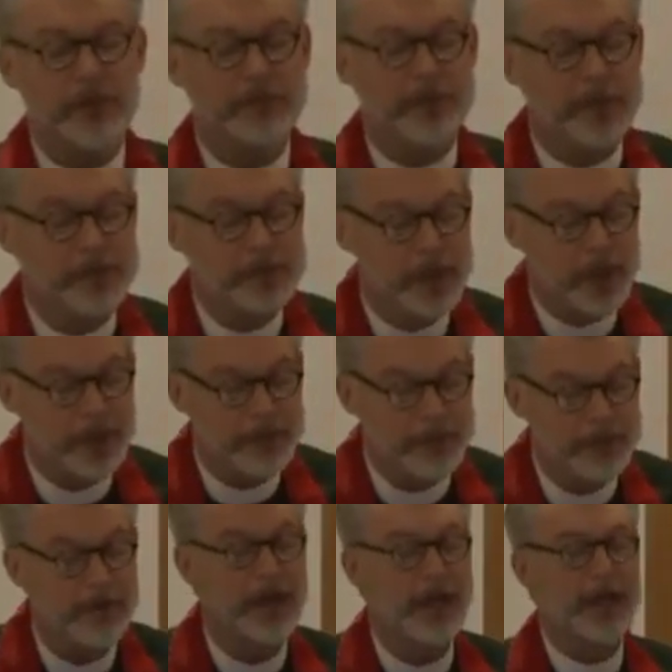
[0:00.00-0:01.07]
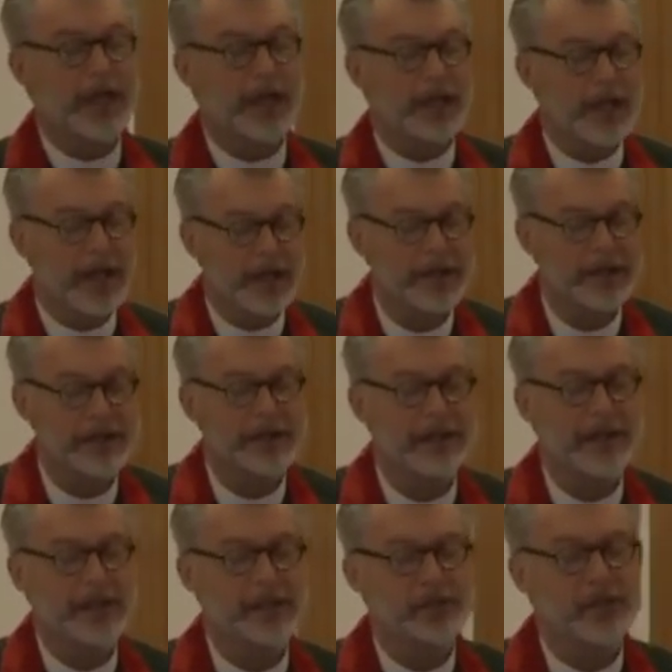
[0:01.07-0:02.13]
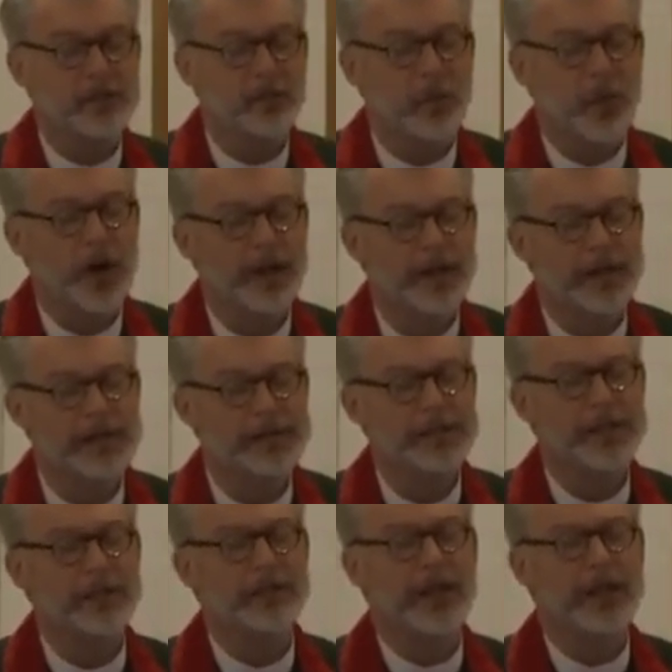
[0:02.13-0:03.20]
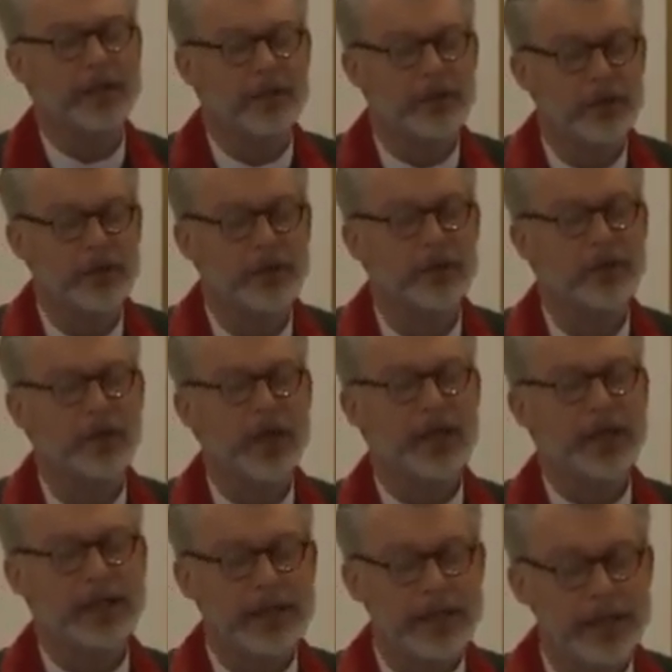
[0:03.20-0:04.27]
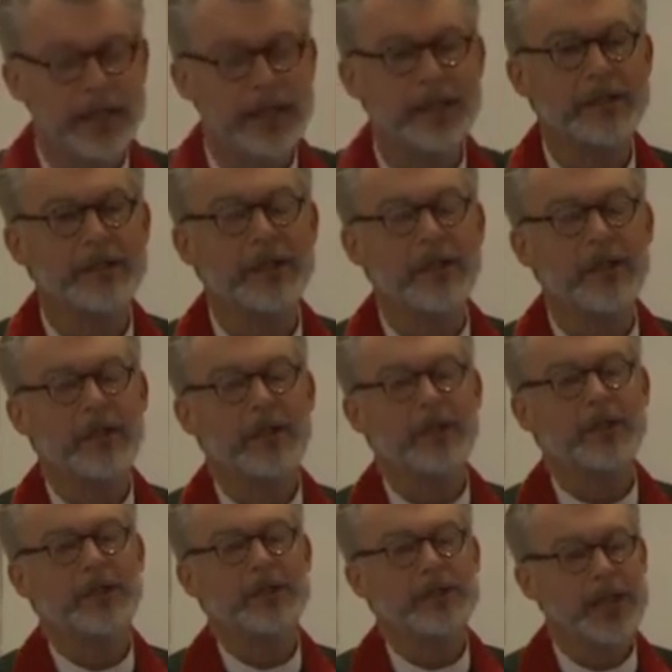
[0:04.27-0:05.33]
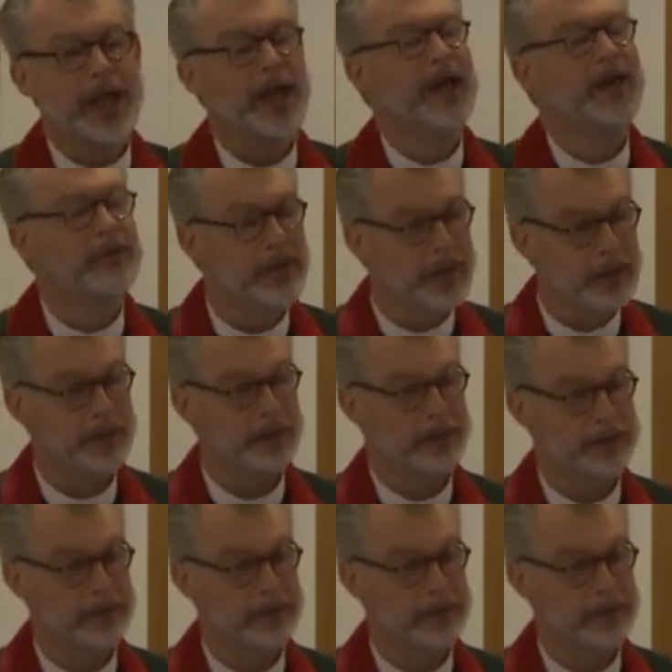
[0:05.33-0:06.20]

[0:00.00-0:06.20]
from each other and isolation, what is it that you need to have healed?